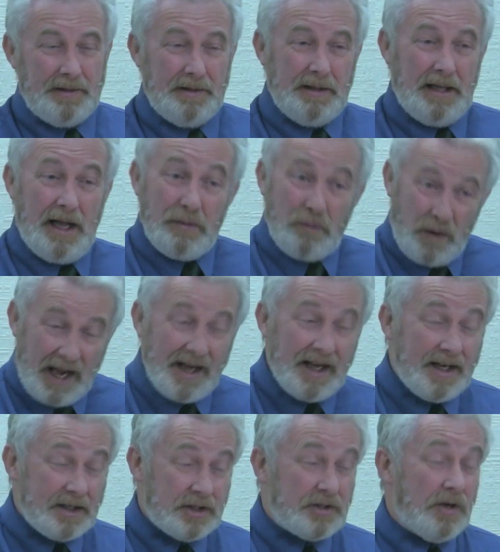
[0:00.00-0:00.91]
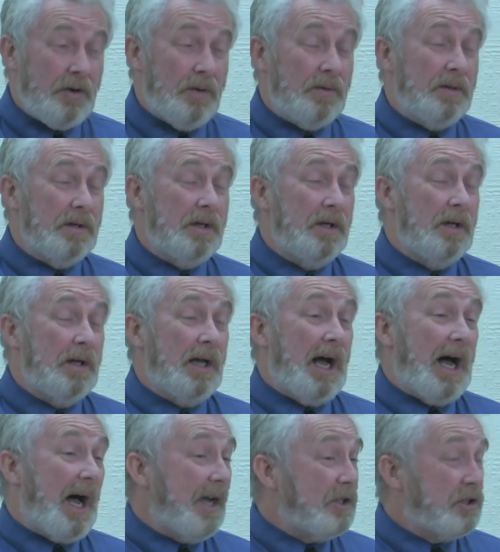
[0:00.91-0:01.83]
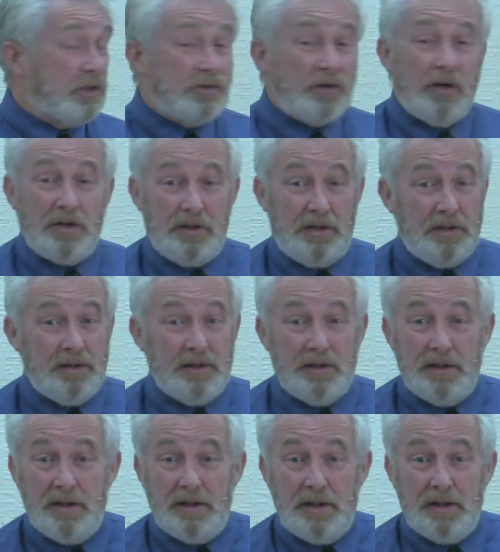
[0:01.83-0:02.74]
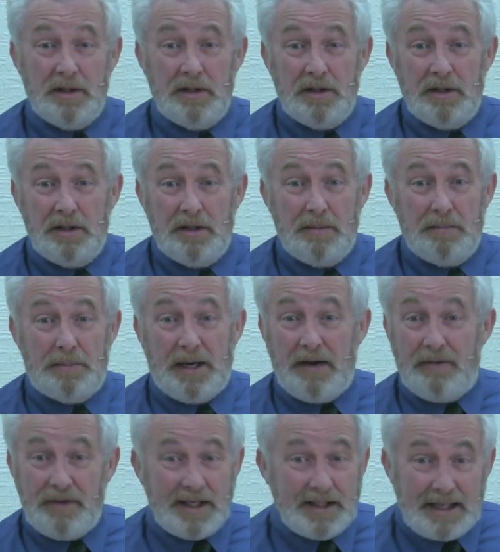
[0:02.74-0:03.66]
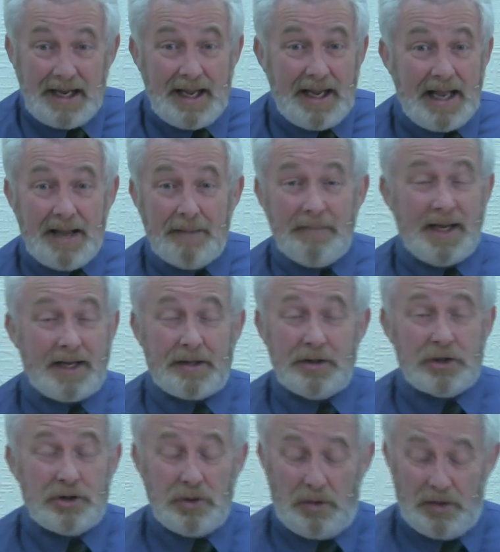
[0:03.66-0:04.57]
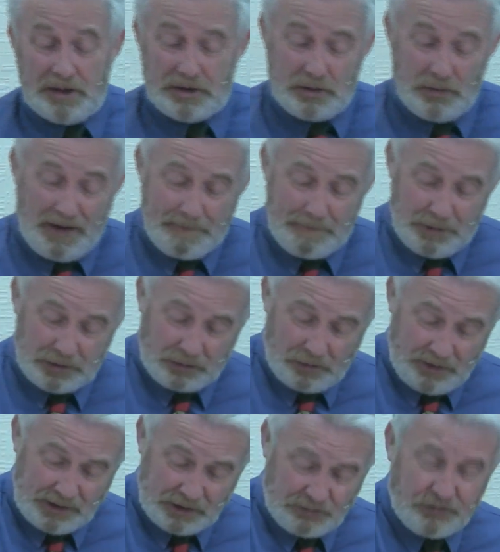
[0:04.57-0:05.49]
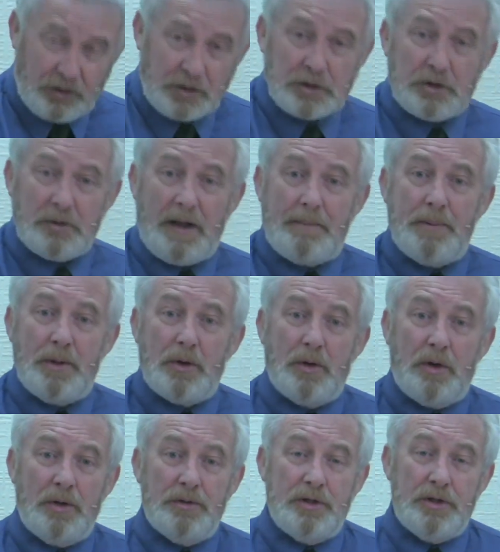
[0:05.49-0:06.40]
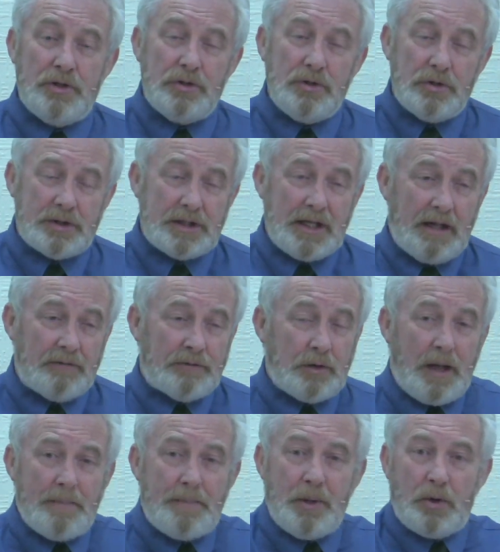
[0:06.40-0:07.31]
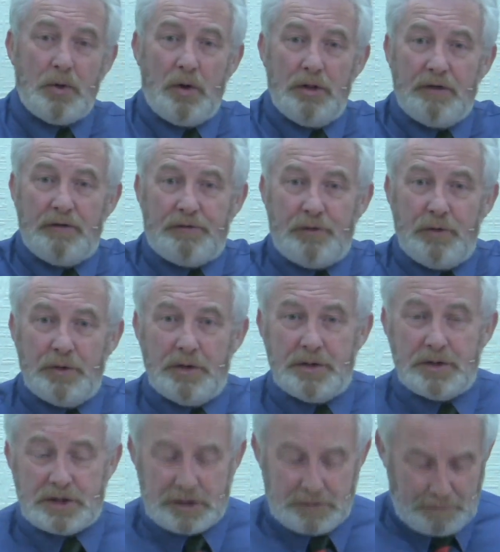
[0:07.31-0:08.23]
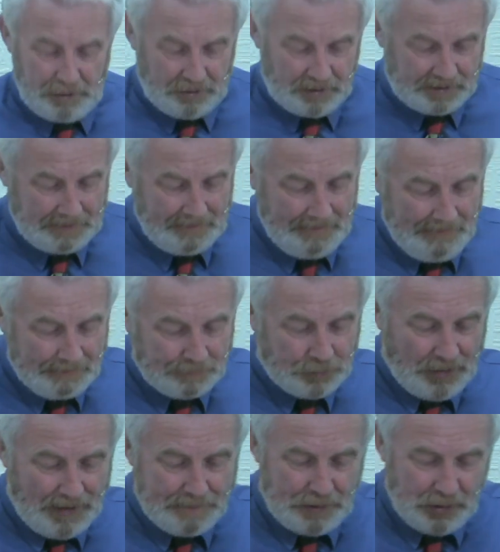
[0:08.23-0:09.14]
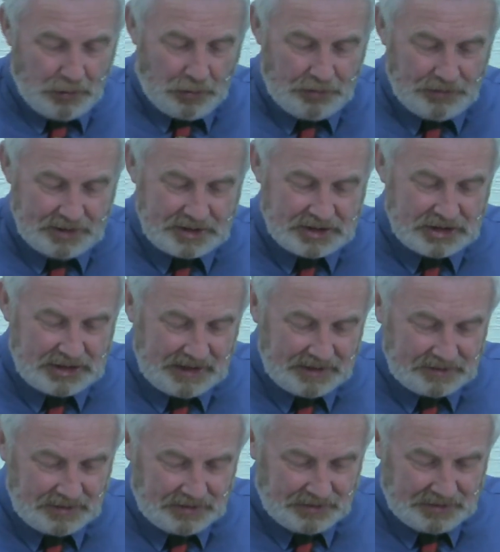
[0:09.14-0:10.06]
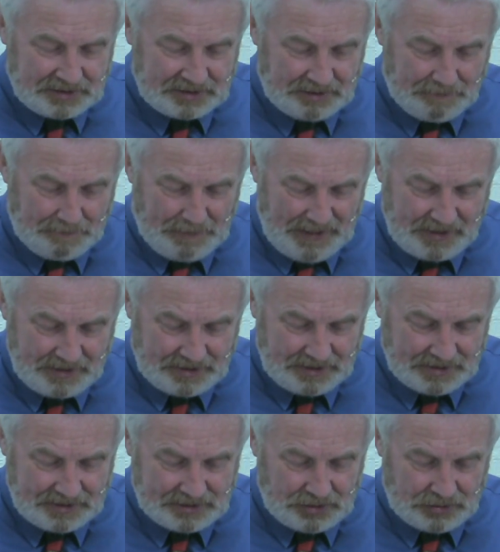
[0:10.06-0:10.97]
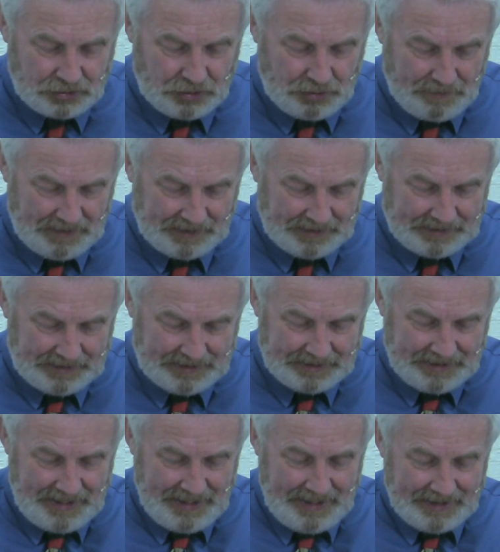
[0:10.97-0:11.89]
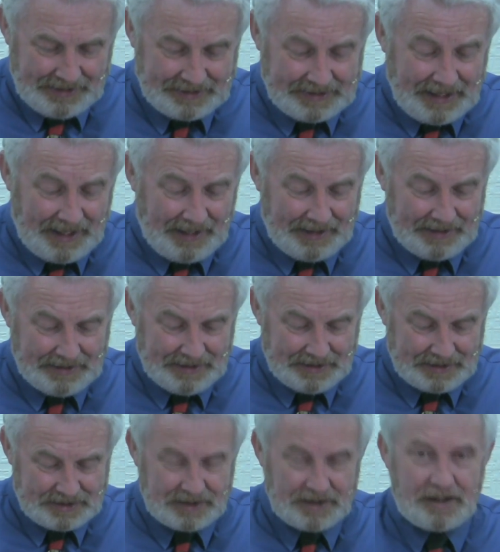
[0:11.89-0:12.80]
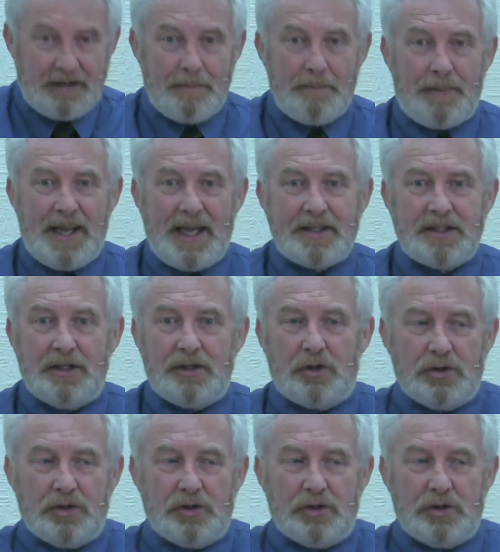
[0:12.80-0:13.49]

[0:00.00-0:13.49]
And rightly so. I struggle. But every day I make the choice. Do I put Christ first? Do I put on the new self? Do I put on the fruit of the Spirit? Do I put on this gentleness and patience and humility and kindness and compassion?